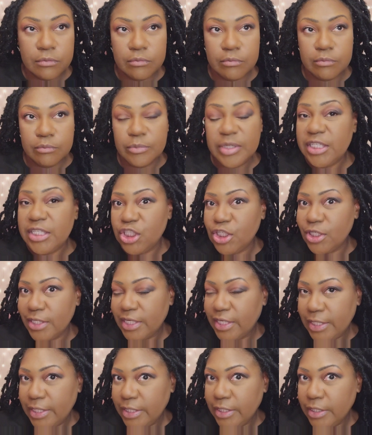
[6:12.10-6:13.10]
peachy
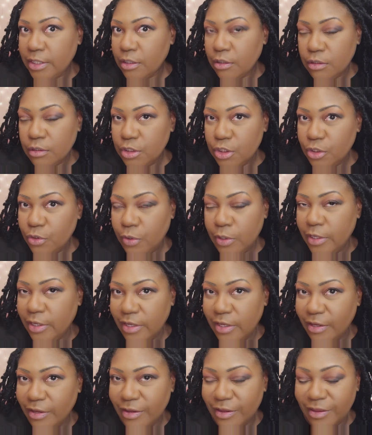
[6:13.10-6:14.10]
keen on doing